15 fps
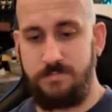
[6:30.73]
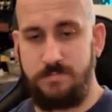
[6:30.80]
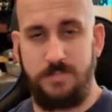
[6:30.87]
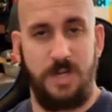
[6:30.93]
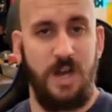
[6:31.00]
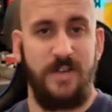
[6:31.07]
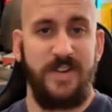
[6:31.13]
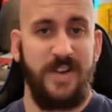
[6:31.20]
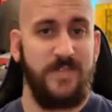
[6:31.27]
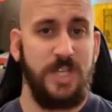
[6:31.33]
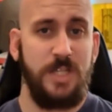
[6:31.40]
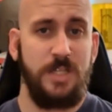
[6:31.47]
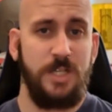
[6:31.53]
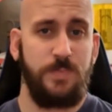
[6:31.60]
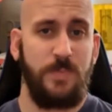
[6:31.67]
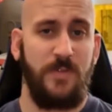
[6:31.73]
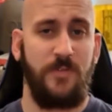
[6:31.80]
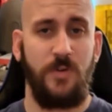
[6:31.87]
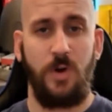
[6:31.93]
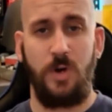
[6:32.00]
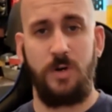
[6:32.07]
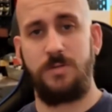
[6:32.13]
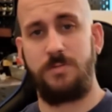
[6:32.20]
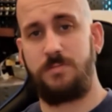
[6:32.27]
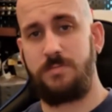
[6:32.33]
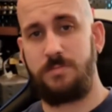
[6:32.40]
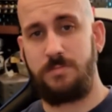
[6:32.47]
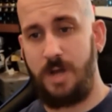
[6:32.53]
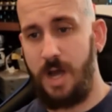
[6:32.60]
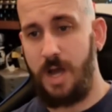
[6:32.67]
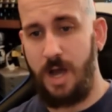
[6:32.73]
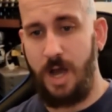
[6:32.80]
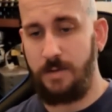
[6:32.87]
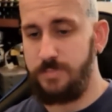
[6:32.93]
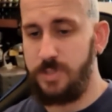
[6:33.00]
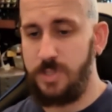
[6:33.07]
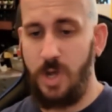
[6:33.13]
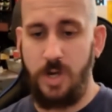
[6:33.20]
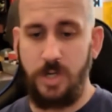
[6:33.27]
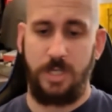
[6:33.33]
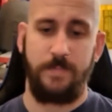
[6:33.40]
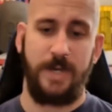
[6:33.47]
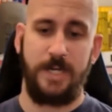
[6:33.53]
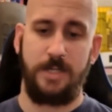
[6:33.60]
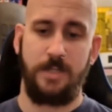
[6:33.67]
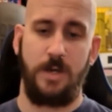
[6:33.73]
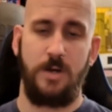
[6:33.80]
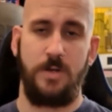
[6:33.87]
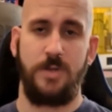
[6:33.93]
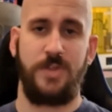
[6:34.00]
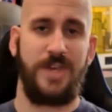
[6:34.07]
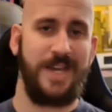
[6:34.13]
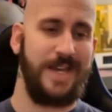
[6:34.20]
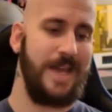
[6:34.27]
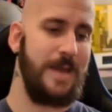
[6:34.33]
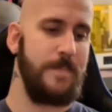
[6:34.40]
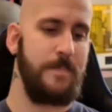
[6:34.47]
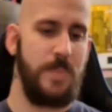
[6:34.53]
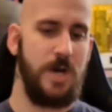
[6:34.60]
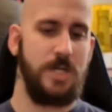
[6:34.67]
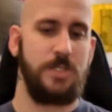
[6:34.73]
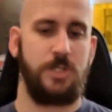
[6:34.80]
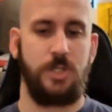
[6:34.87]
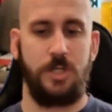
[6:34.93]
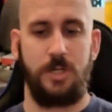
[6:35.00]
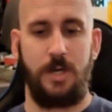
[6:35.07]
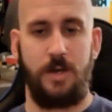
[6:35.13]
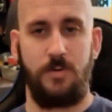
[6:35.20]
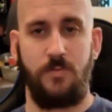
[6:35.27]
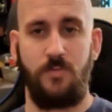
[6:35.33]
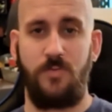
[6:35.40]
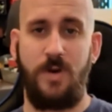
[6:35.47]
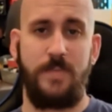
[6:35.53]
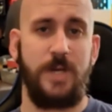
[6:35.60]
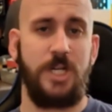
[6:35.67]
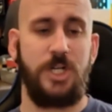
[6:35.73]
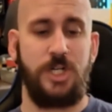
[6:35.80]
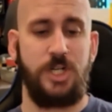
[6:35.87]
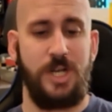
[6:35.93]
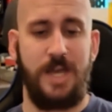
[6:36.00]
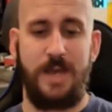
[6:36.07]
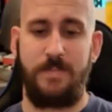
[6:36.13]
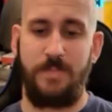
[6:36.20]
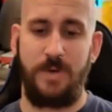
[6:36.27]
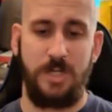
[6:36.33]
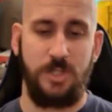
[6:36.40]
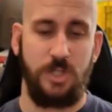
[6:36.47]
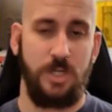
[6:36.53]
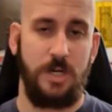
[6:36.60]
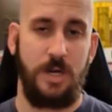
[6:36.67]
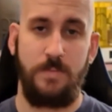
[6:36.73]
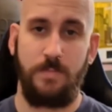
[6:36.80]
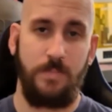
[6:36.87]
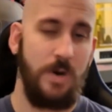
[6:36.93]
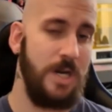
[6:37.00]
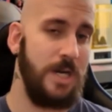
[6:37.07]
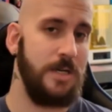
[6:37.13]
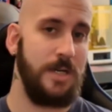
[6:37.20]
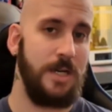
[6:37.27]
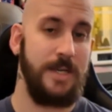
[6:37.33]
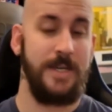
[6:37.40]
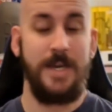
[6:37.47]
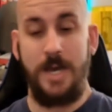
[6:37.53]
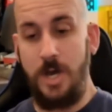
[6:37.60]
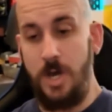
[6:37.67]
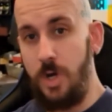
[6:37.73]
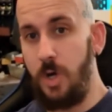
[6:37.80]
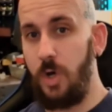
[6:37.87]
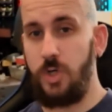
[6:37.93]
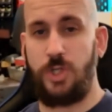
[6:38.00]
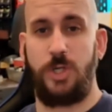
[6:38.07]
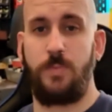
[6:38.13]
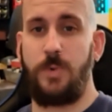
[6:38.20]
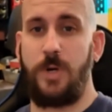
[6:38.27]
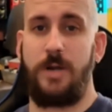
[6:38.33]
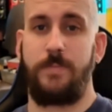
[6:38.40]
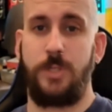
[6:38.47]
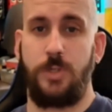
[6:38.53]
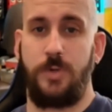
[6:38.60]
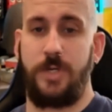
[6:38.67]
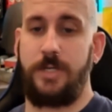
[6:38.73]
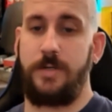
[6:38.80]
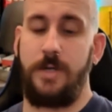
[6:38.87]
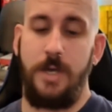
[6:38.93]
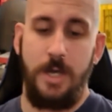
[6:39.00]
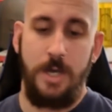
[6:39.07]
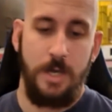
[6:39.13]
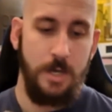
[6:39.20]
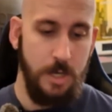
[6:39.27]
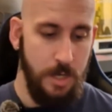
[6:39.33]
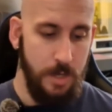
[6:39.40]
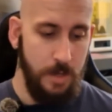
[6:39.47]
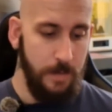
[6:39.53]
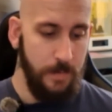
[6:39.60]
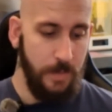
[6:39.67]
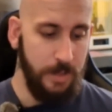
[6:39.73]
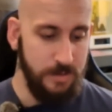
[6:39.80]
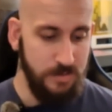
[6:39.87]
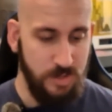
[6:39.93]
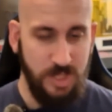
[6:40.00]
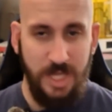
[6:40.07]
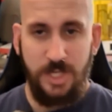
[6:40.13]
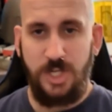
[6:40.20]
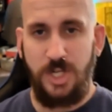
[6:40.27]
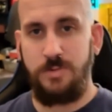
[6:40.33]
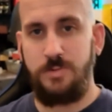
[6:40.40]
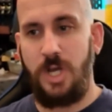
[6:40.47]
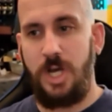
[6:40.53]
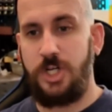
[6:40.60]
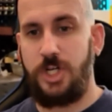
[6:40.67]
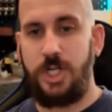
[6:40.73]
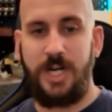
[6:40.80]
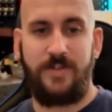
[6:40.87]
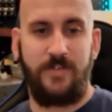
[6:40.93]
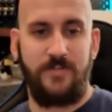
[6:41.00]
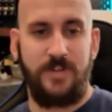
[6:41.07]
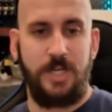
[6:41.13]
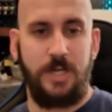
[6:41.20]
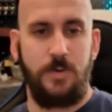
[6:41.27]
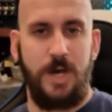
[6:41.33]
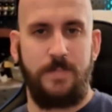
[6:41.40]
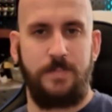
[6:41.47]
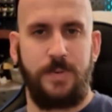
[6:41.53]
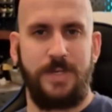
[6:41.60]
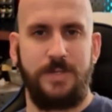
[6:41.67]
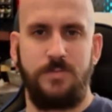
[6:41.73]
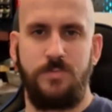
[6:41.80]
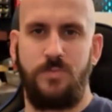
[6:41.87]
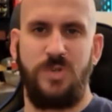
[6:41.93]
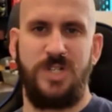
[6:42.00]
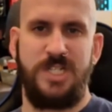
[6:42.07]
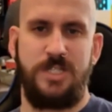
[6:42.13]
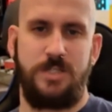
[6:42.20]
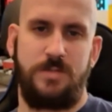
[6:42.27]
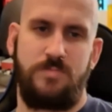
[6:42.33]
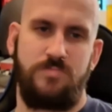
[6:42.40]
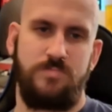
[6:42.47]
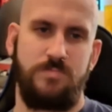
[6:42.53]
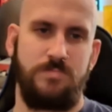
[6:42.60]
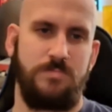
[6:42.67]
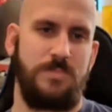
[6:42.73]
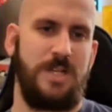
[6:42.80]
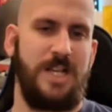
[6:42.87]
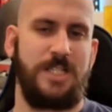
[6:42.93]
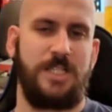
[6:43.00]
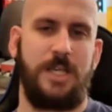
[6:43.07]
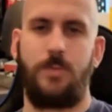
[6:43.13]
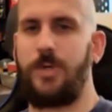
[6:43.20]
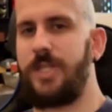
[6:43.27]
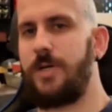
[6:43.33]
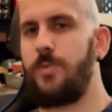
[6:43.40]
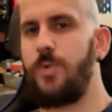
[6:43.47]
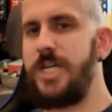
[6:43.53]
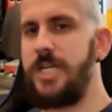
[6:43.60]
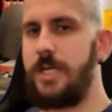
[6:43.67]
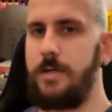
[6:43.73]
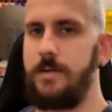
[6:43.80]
I've never done this before. I'm documenting the whole thing. It might turn out rubbish, it might turn out brilliantly, or somewhere in between. But stay tuned. I should have a video up with, let's say, within a week,